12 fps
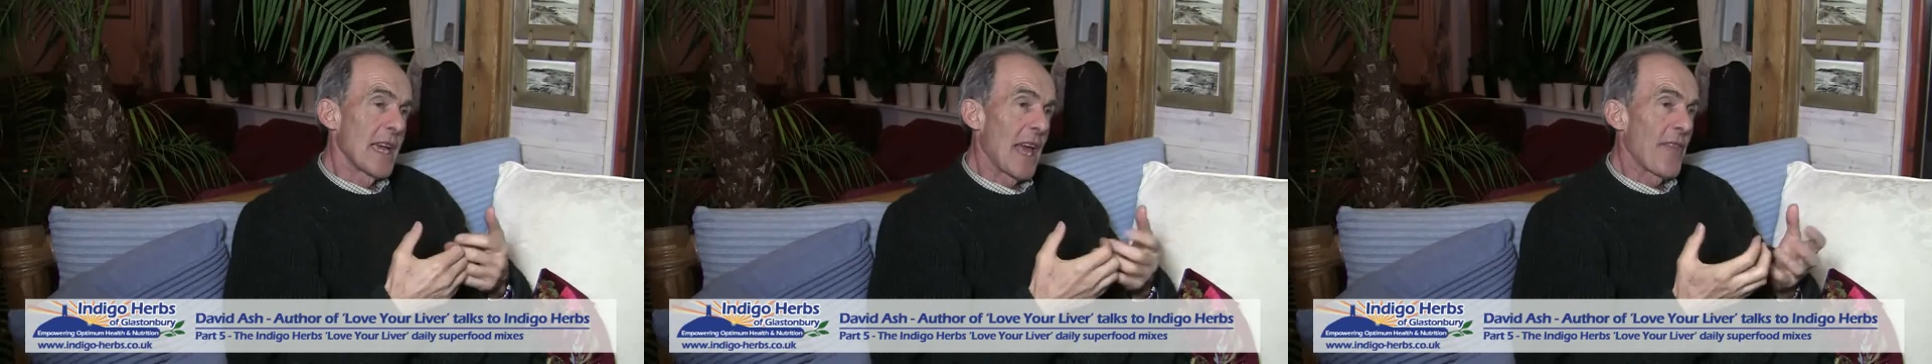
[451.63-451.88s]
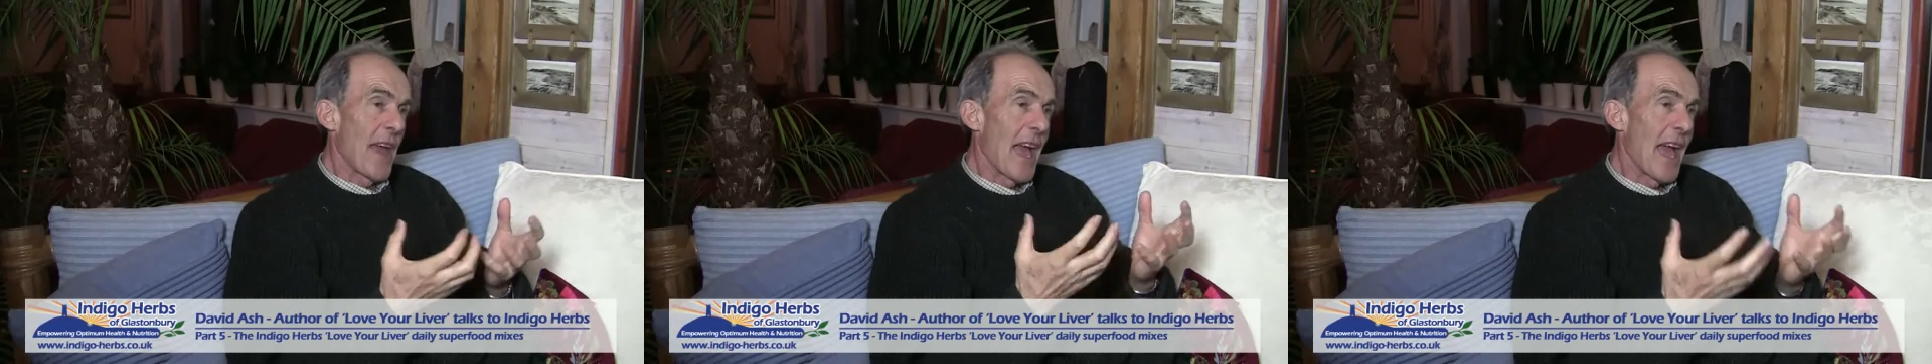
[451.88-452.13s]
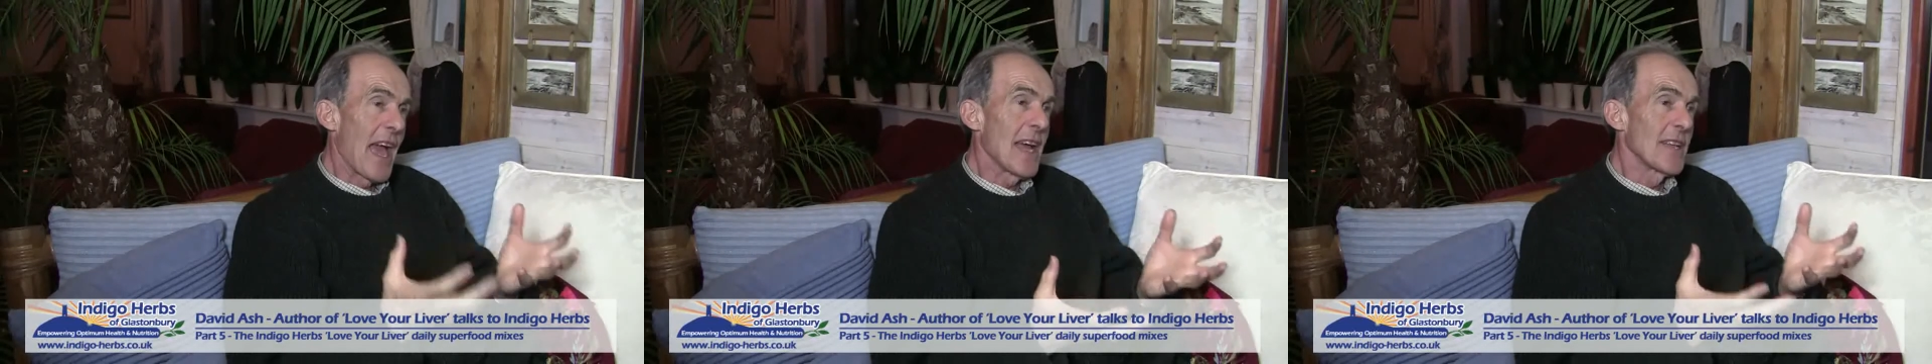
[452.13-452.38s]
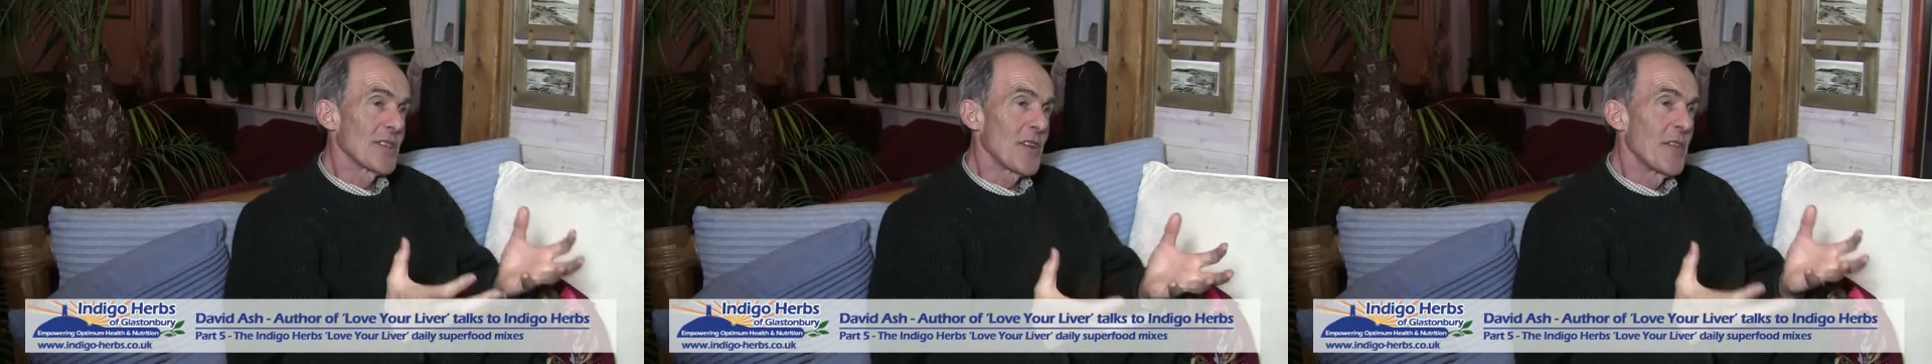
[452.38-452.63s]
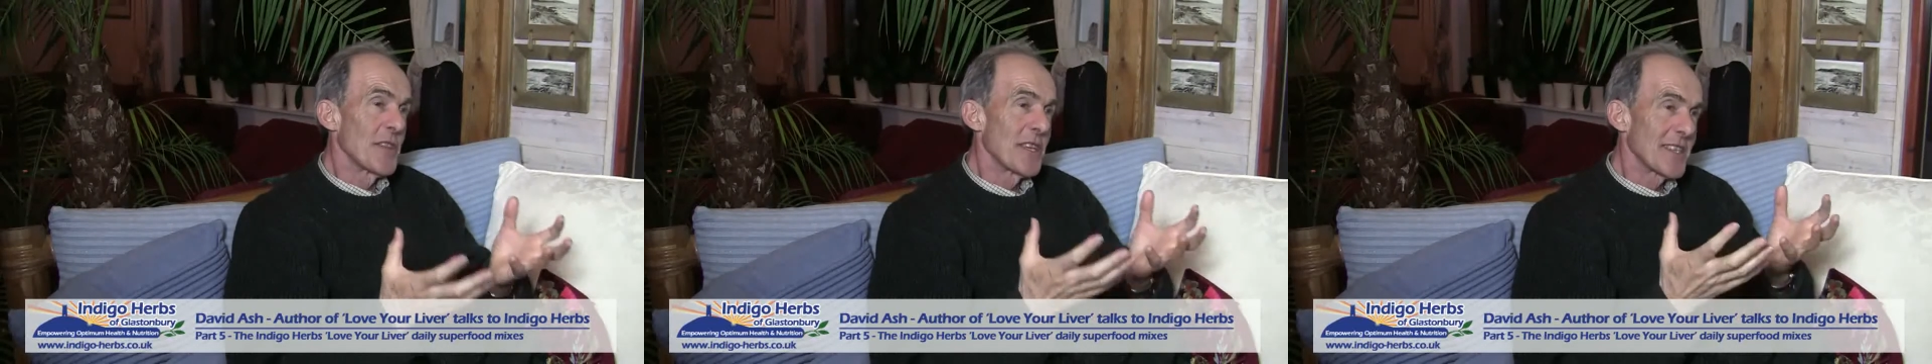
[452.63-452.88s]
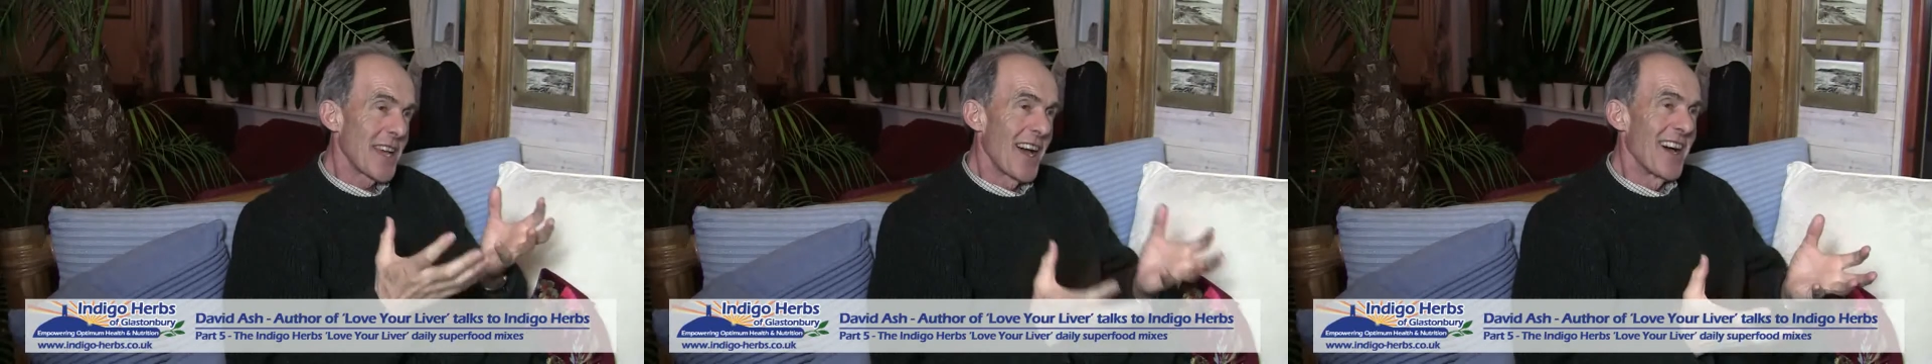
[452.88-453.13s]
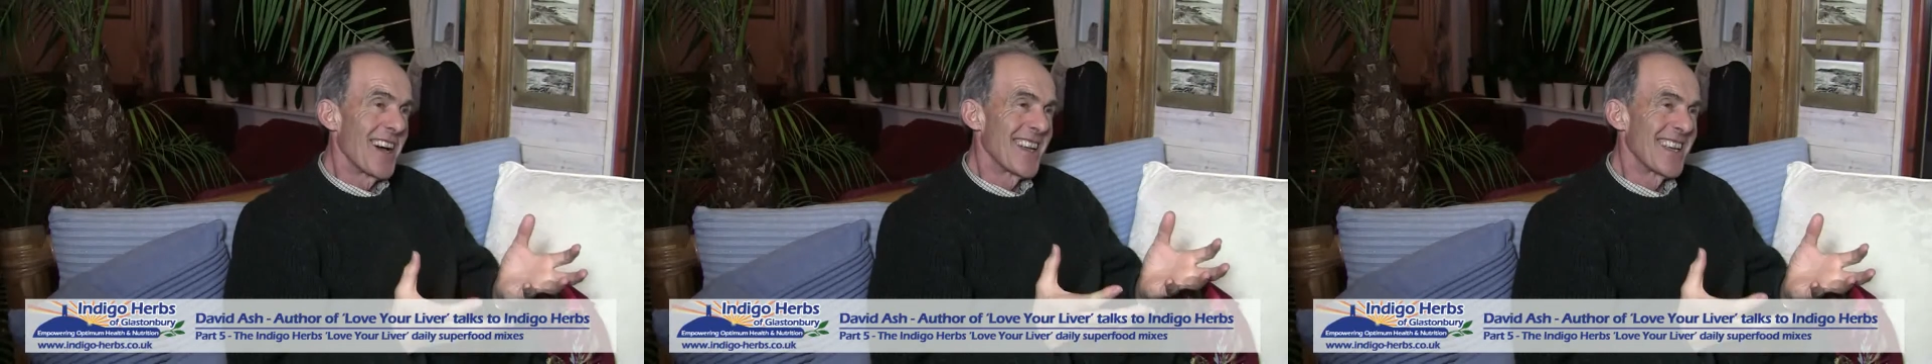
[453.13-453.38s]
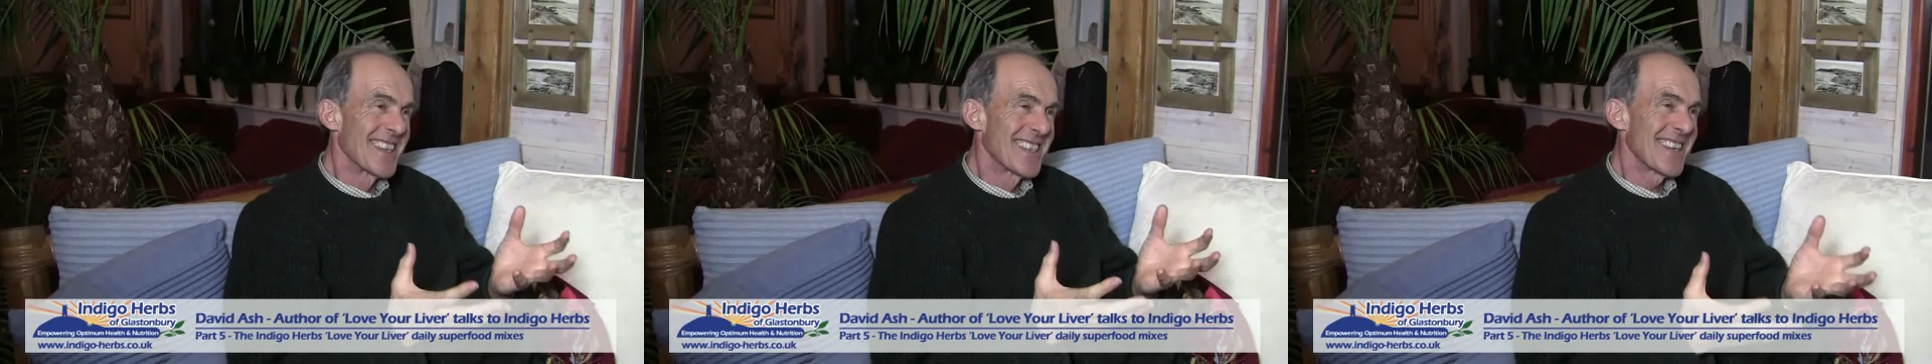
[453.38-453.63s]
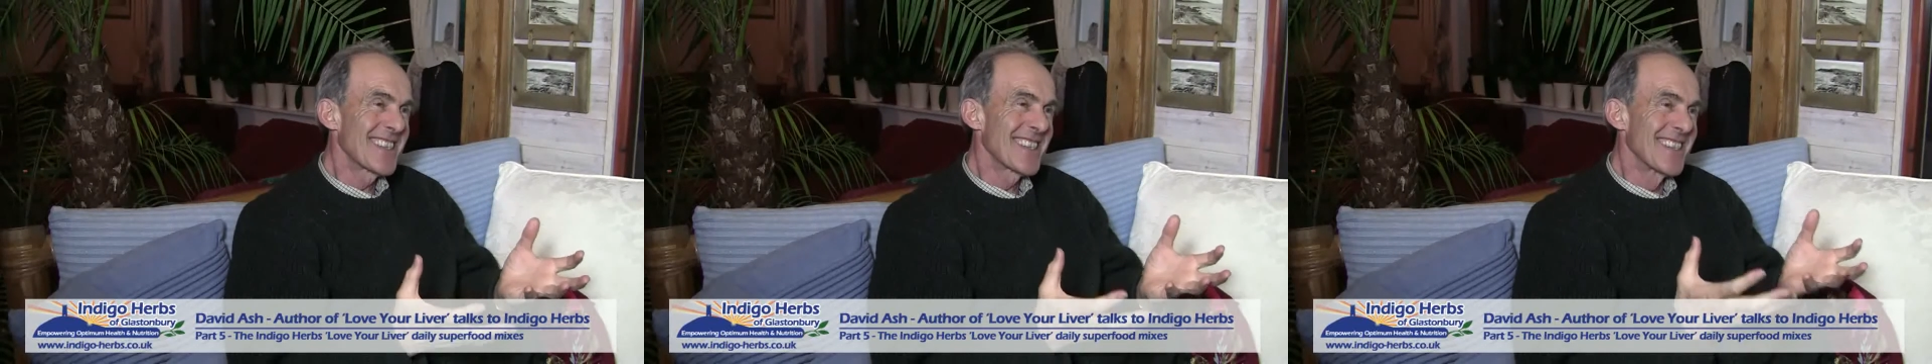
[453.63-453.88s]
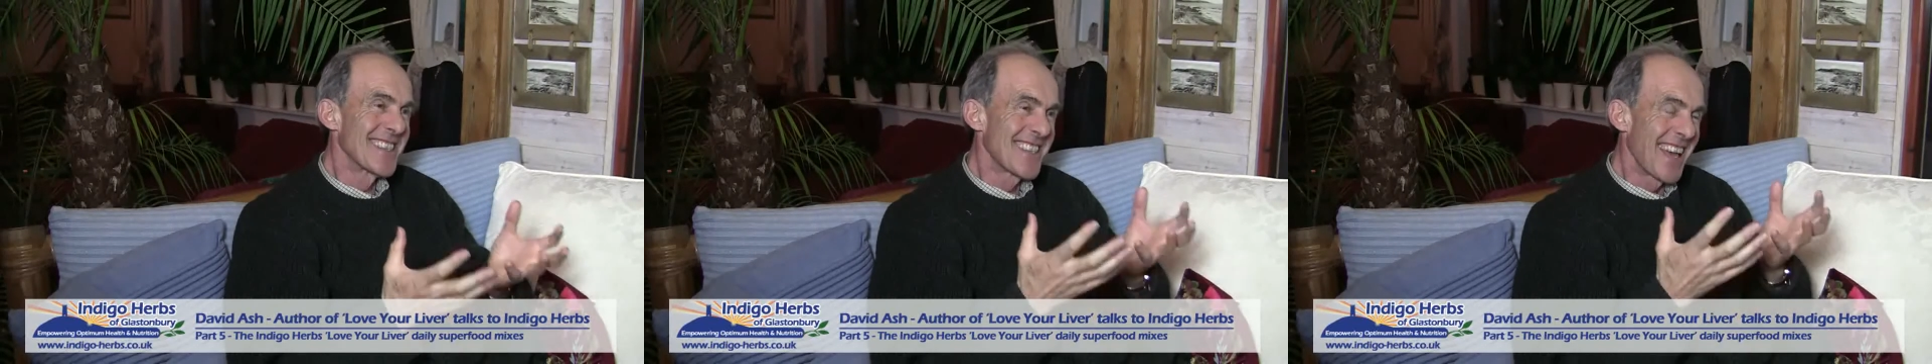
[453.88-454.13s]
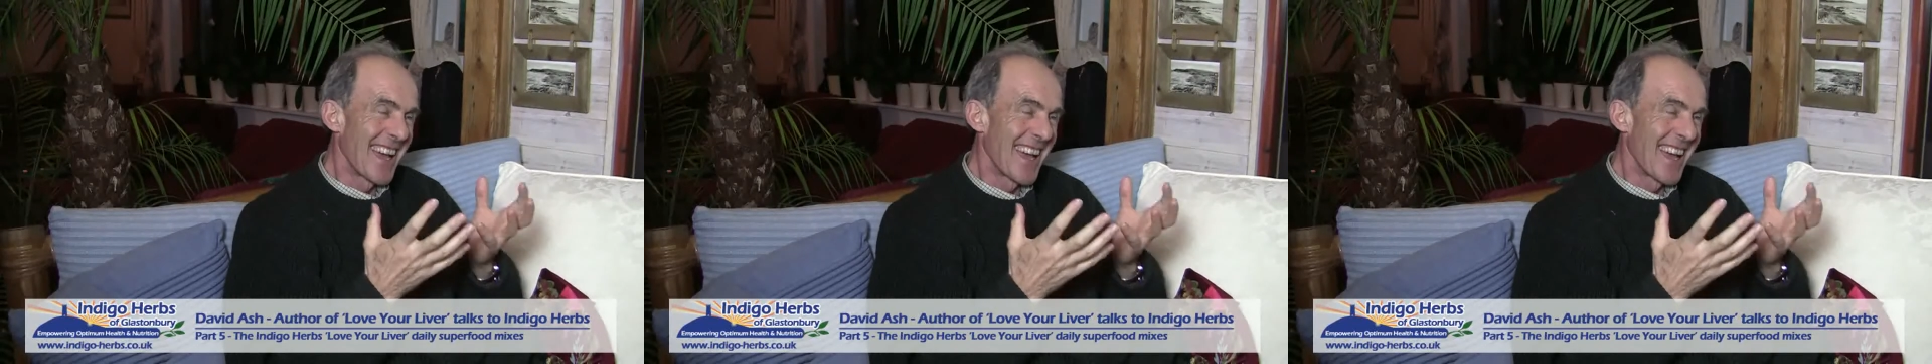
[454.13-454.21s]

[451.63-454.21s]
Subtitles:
get their hands on these early editions,